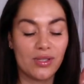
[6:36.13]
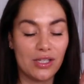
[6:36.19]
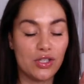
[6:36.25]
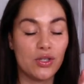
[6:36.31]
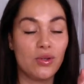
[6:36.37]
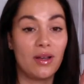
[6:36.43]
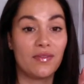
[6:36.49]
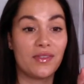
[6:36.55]
I
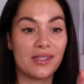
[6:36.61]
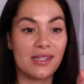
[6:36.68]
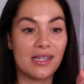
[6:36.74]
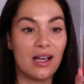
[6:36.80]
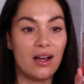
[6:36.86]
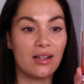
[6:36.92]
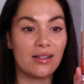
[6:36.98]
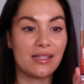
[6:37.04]
do love the
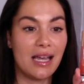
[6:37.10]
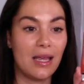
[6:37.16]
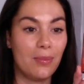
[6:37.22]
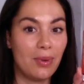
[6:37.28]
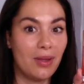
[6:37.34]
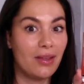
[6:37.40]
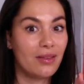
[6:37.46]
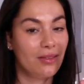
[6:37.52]
Ciate,
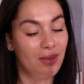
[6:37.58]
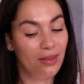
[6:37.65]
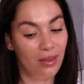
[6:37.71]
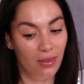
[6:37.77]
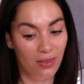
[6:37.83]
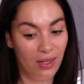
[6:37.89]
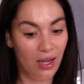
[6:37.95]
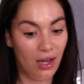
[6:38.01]
but the